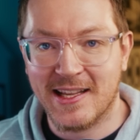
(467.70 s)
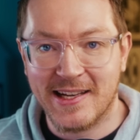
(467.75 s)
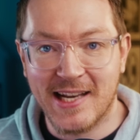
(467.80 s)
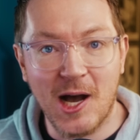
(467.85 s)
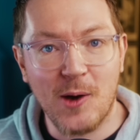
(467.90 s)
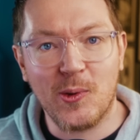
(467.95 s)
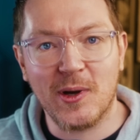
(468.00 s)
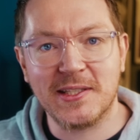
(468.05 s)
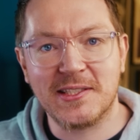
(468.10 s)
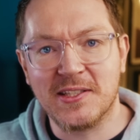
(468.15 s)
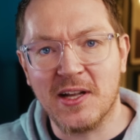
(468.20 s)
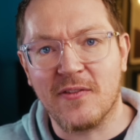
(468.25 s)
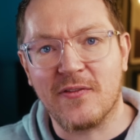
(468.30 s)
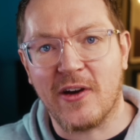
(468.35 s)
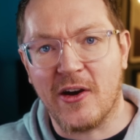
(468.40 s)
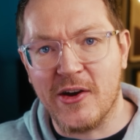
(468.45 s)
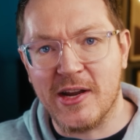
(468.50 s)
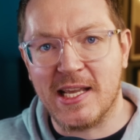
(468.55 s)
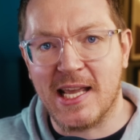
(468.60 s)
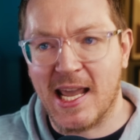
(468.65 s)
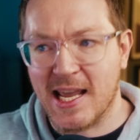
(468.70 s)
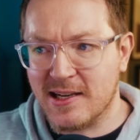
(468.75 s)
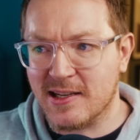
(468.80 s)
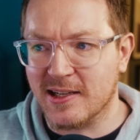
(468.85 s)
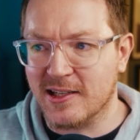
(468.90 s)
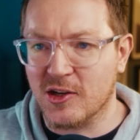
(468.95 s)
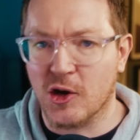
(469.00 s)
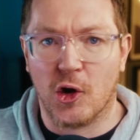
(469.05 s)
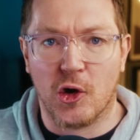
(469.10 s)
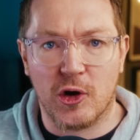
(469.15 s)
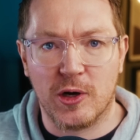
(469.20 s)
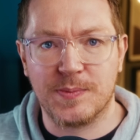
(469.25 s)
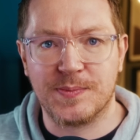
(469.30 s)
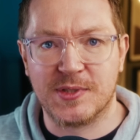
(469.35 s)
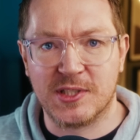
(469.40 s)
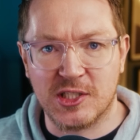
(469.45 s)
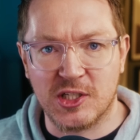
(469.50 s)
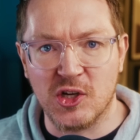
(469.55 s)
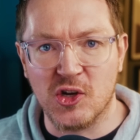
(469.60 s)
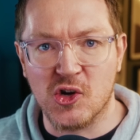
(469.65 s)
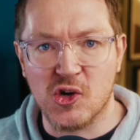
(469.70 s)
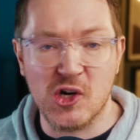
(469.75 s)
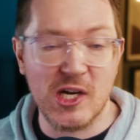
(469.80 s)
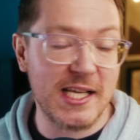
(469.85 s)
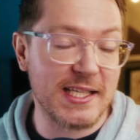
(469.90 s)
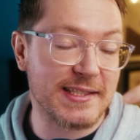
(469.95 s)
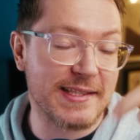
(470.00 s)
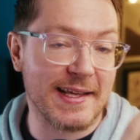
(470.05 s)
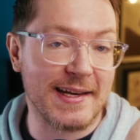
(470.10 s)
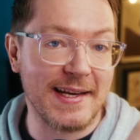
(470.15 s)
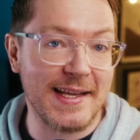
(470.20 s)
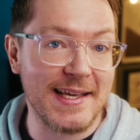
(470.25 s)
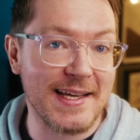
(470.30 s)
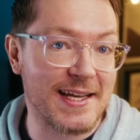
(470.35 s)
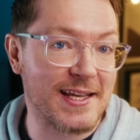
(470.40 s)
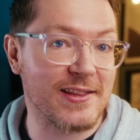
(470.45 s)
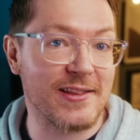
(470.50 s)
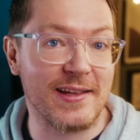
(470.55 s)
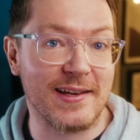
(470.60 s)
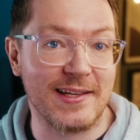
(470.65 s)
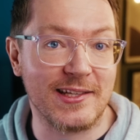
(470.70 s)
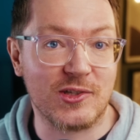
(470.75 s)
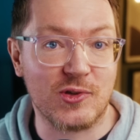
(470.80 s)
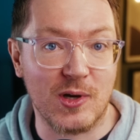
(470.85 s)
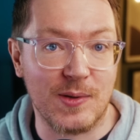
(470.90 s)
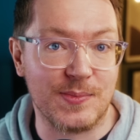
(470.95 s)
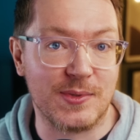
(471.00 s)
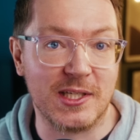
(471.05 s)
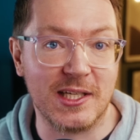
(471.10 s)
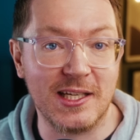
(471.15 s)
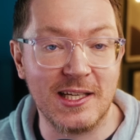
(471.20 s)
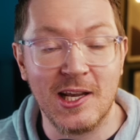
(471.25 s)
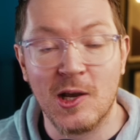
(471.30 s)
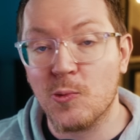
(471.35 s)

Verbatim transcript: Now, what's not very hidden or obscure is the link in the description,